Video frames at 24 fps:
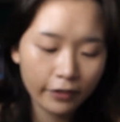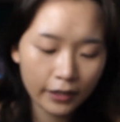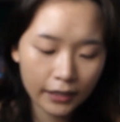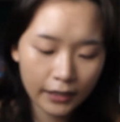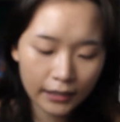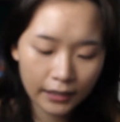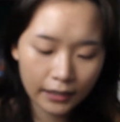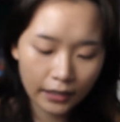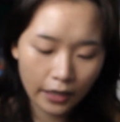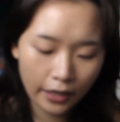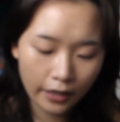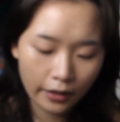
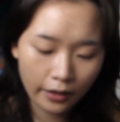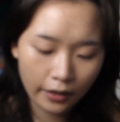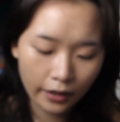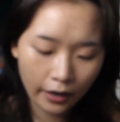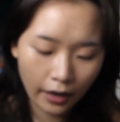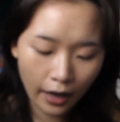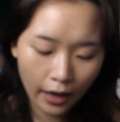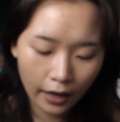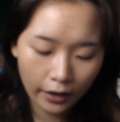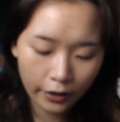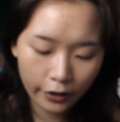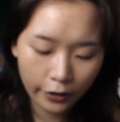this in the
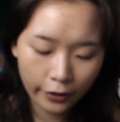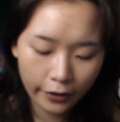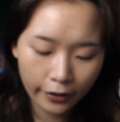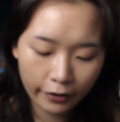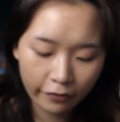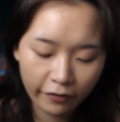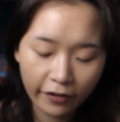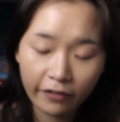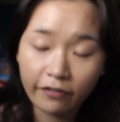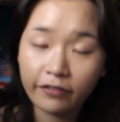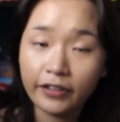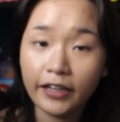color
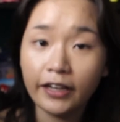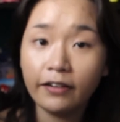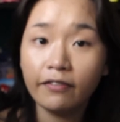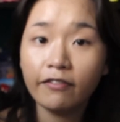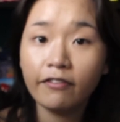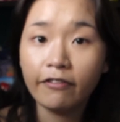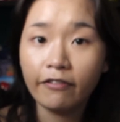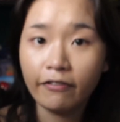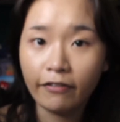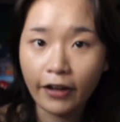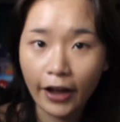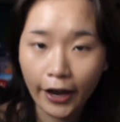15
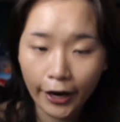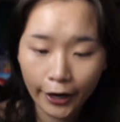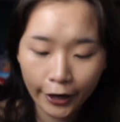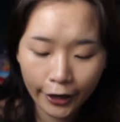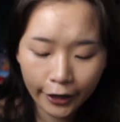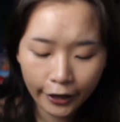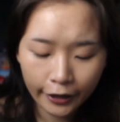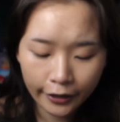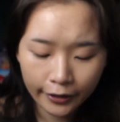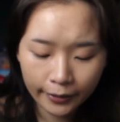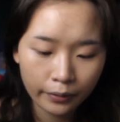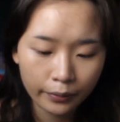Fair,
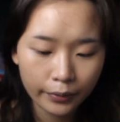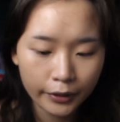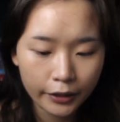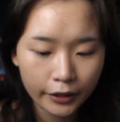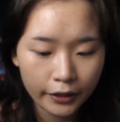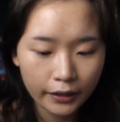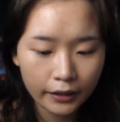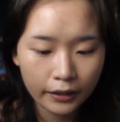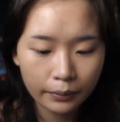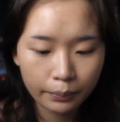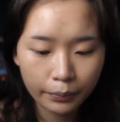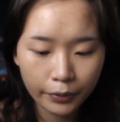which
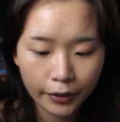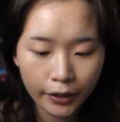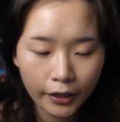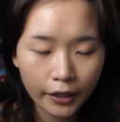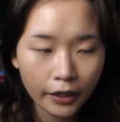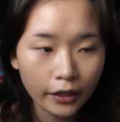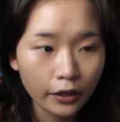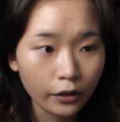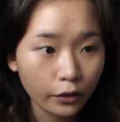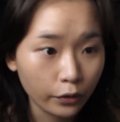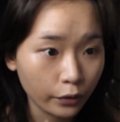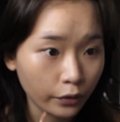is pretty
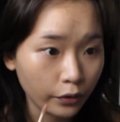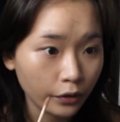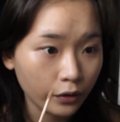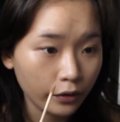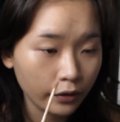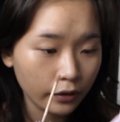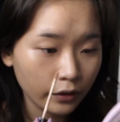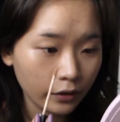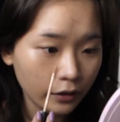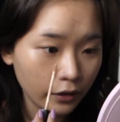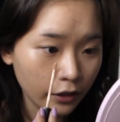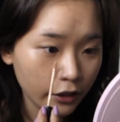good
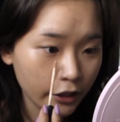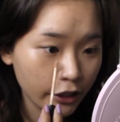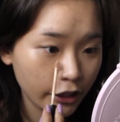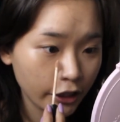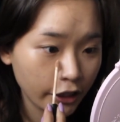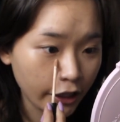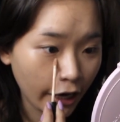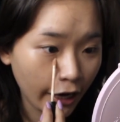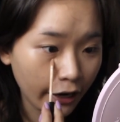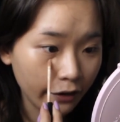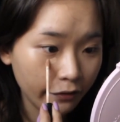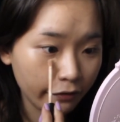a
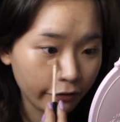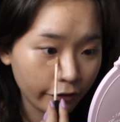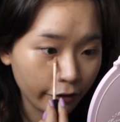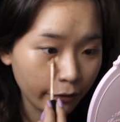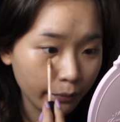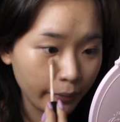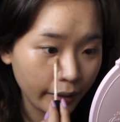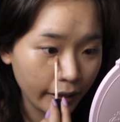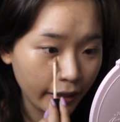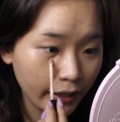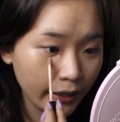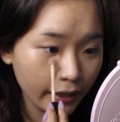shade for
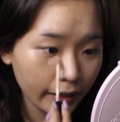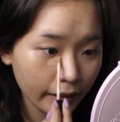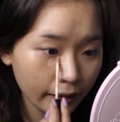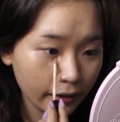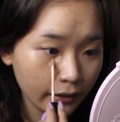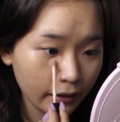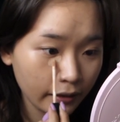me.